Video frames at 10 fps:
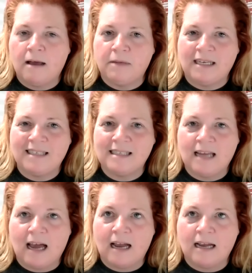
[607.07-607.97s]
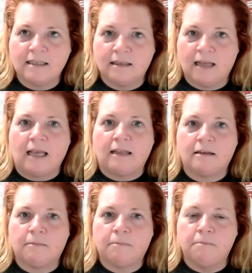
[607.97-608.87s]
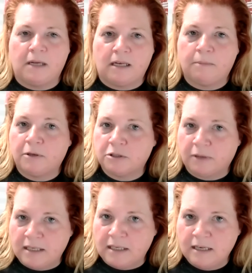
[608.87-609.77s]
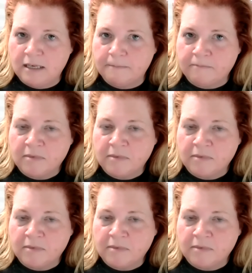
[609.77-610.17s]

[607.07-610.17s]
it is not like the media portrays it.